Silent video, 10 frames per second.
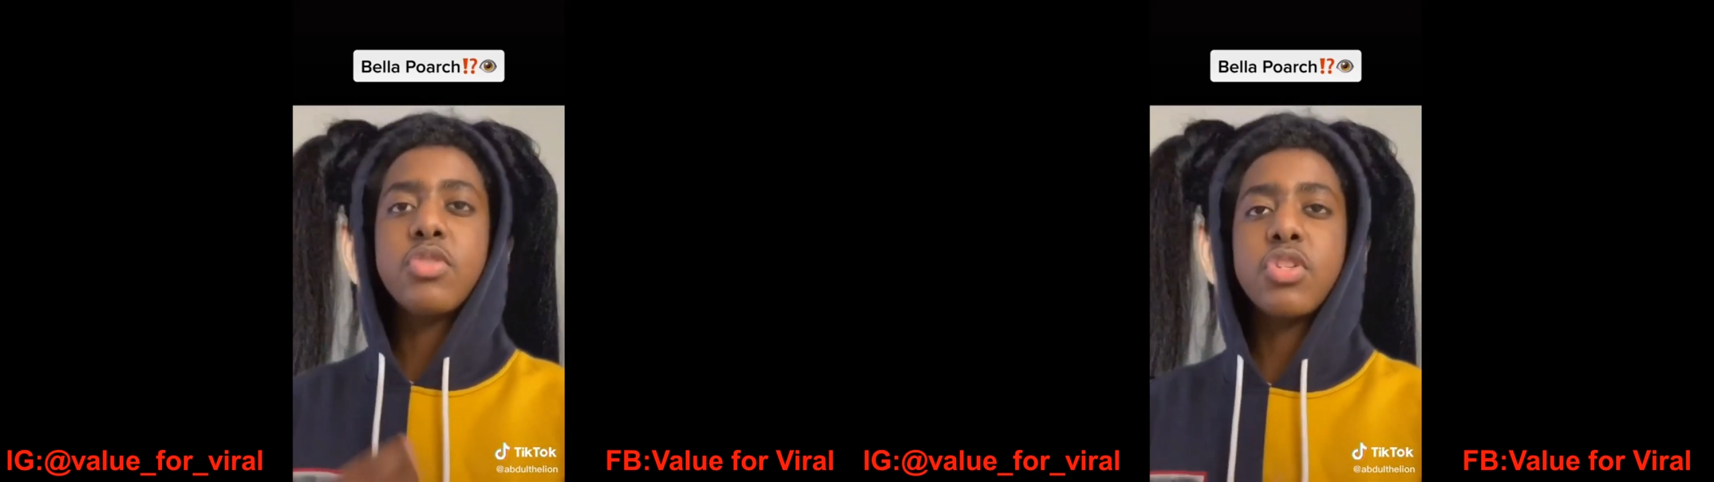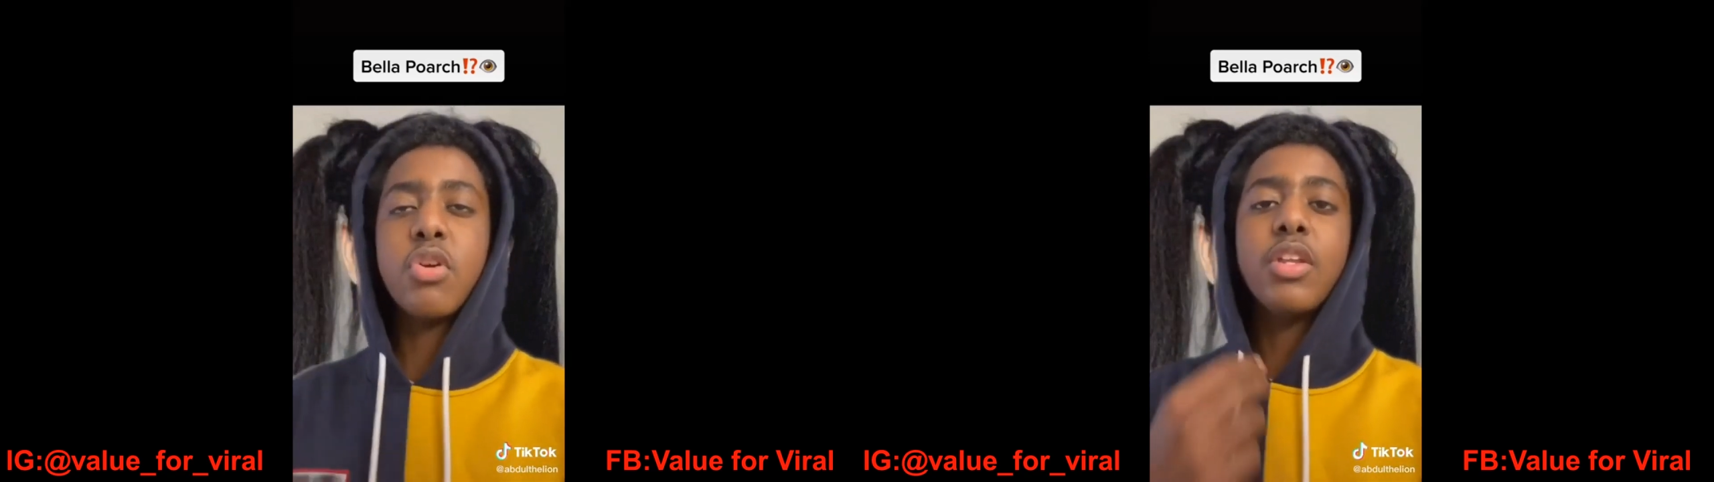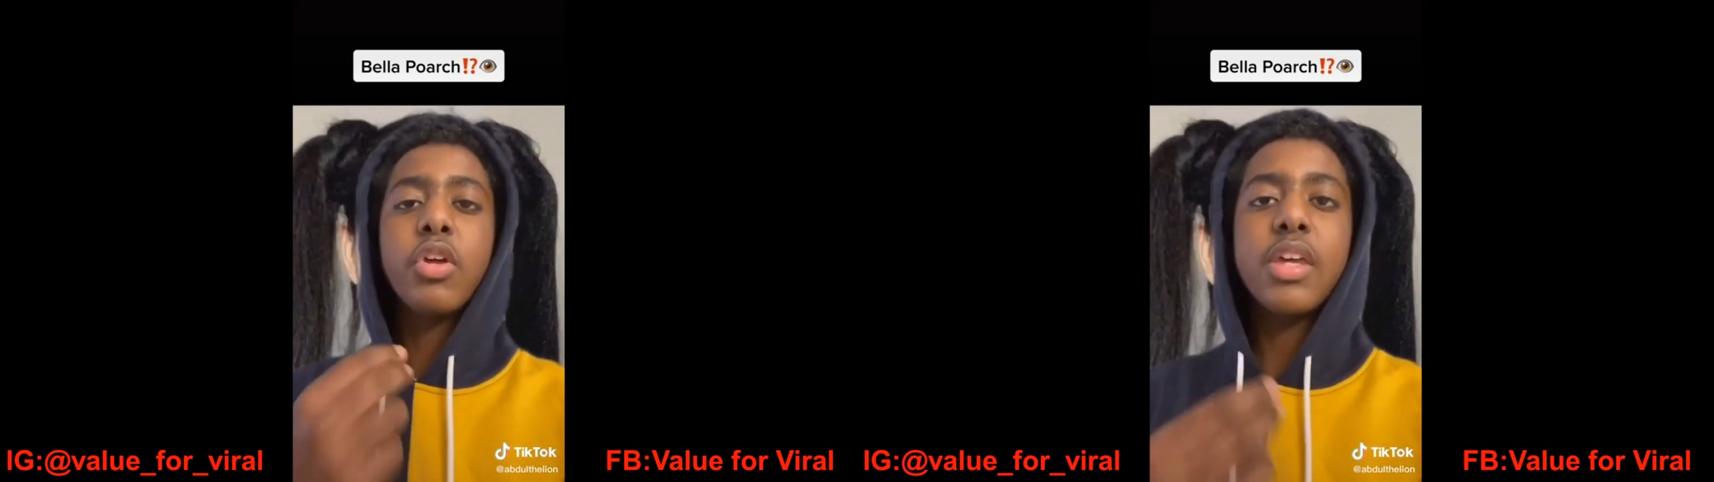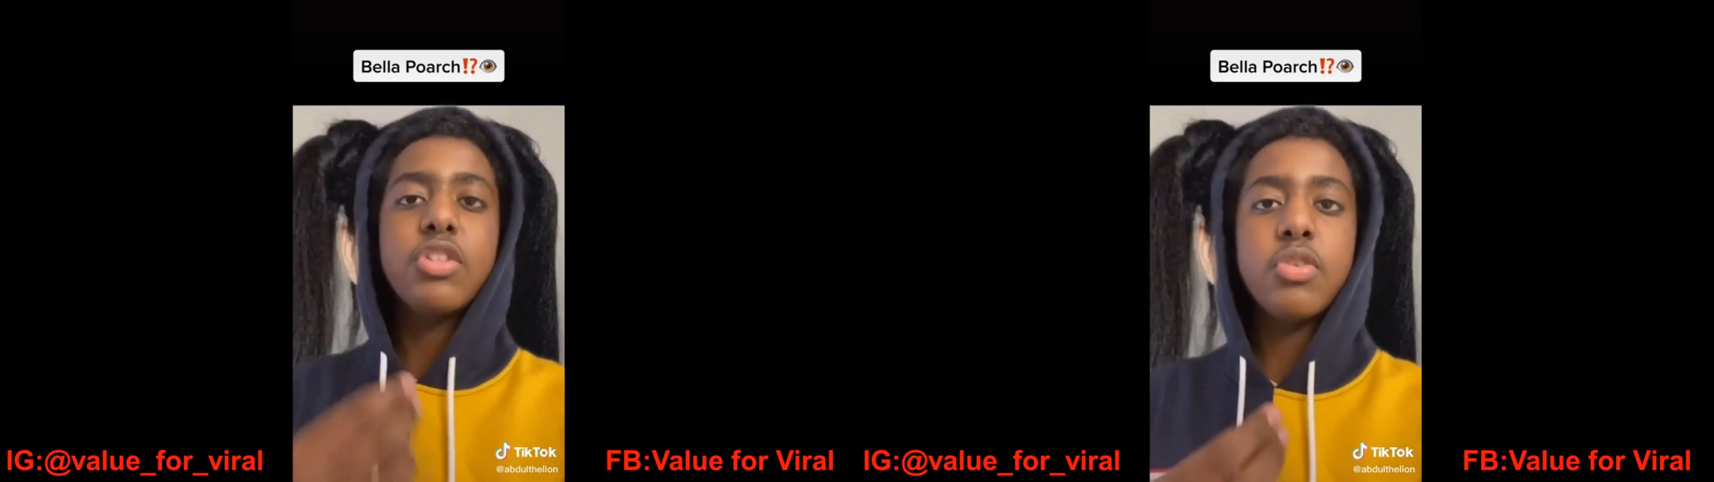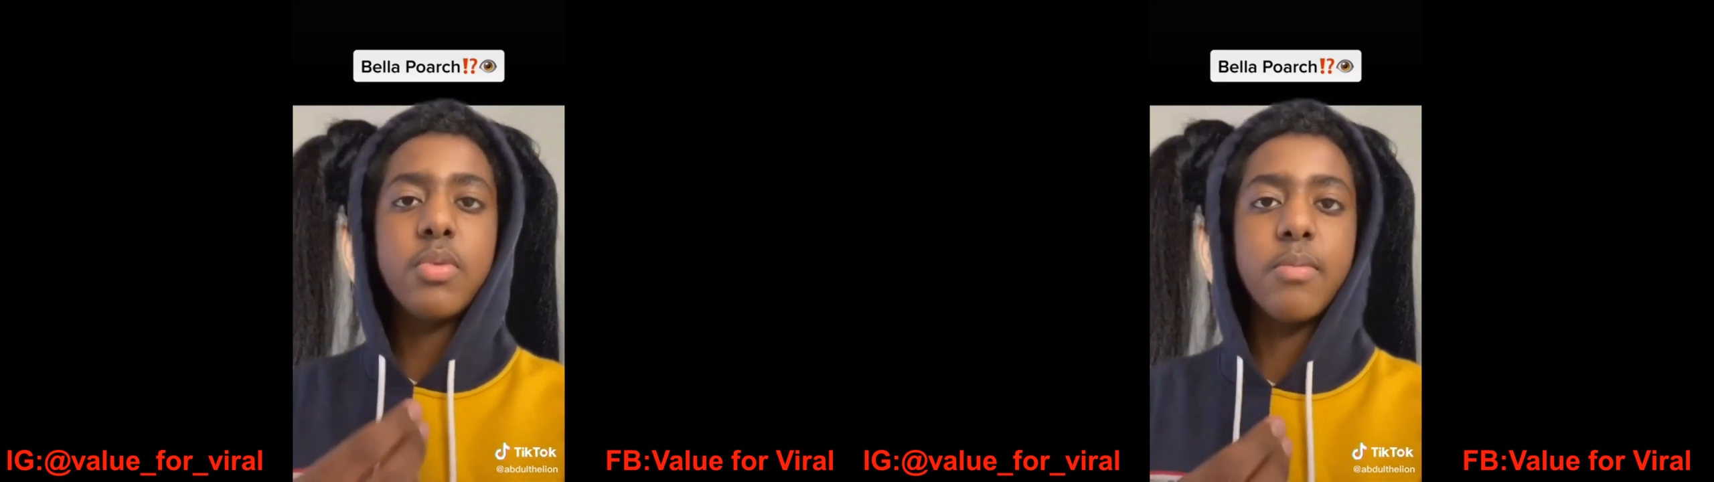so I look
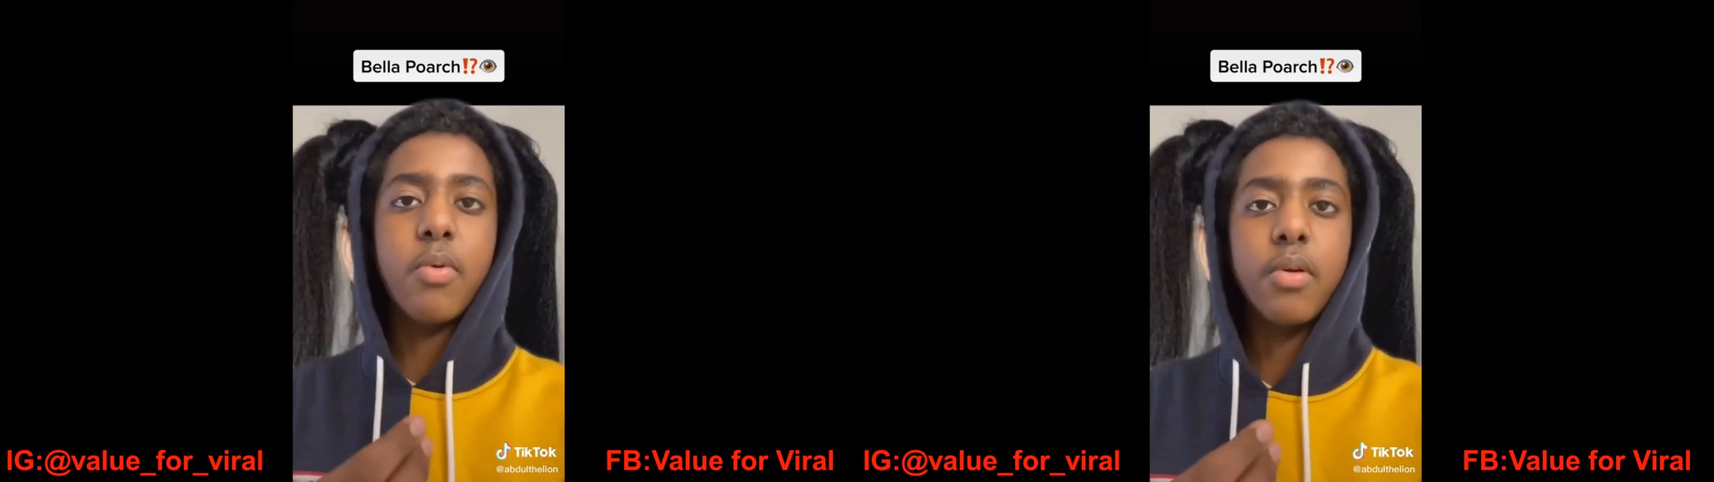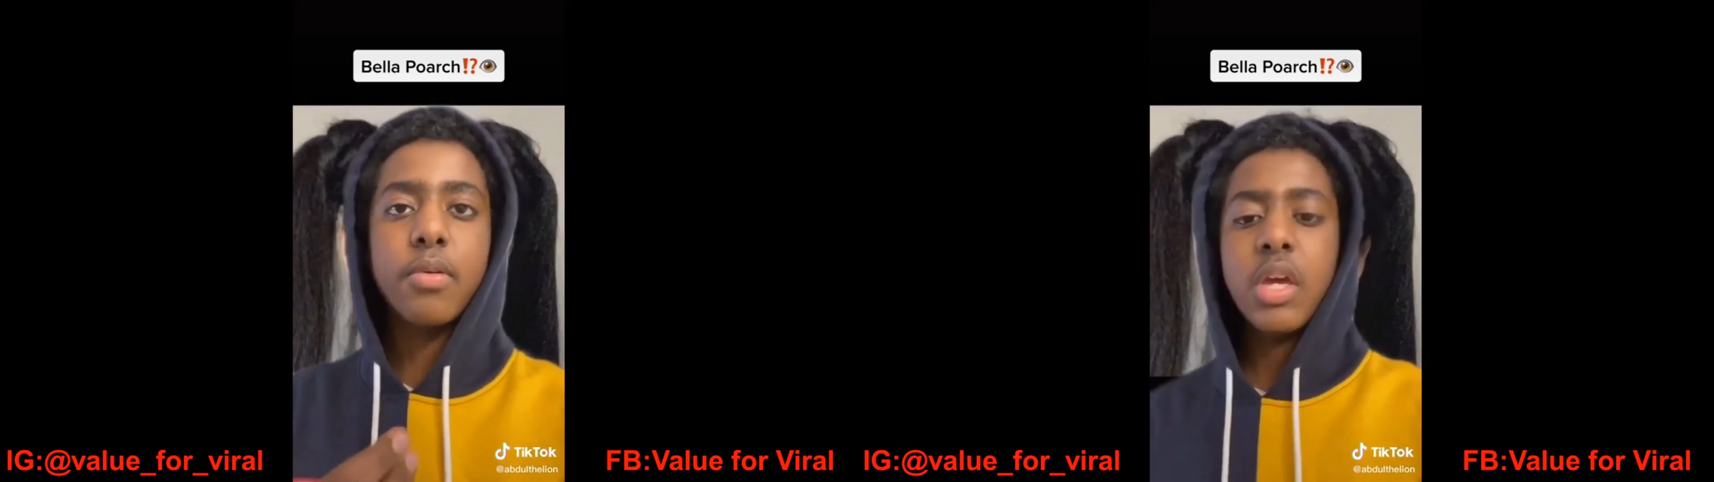into it more.